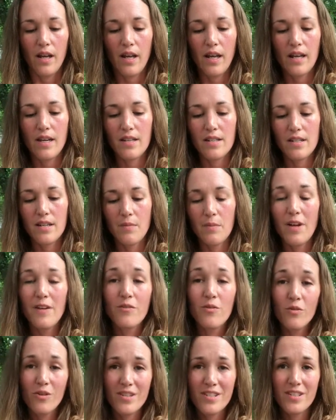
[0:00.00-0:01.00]
And
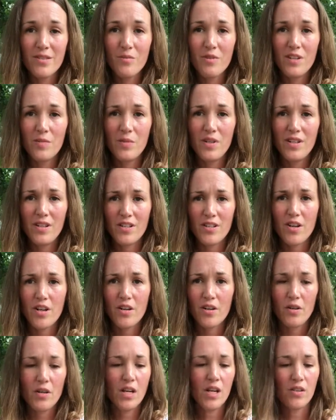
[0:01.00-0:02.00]
of course it would have been a
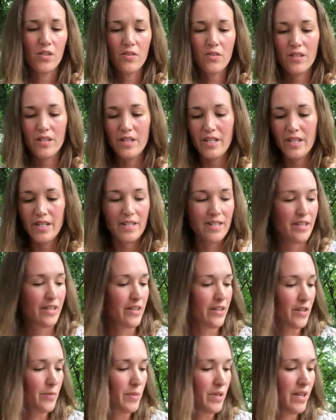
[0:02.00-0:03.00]
darker color than this
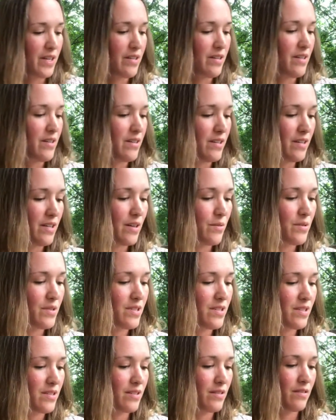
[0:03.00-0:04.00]
here, but I thought that
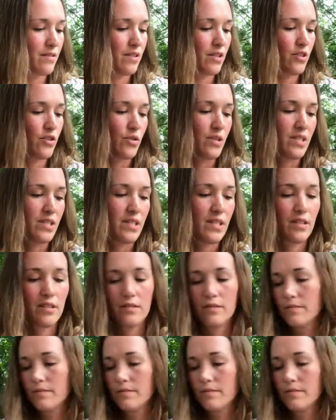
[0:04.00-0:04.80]
was interesting.